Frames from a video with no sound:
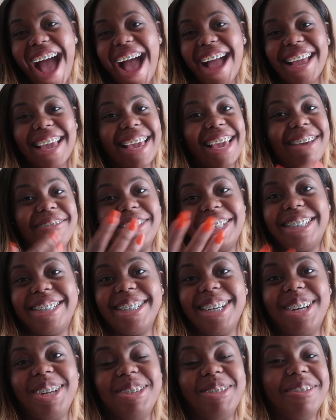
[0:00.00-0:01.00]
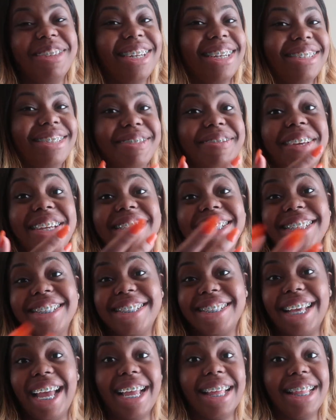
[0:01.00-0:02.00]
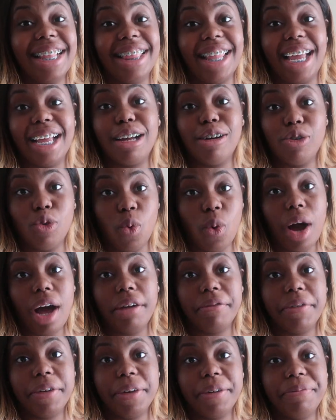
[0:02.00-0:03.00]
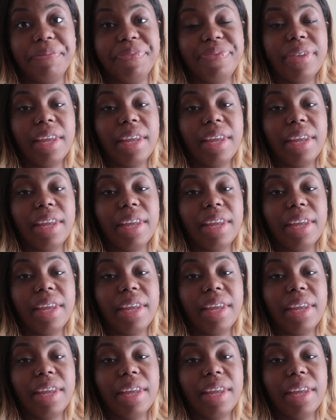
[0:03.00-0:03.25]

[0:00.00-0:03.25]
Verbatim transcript: I can't even tell you if it smells exactly like a guava.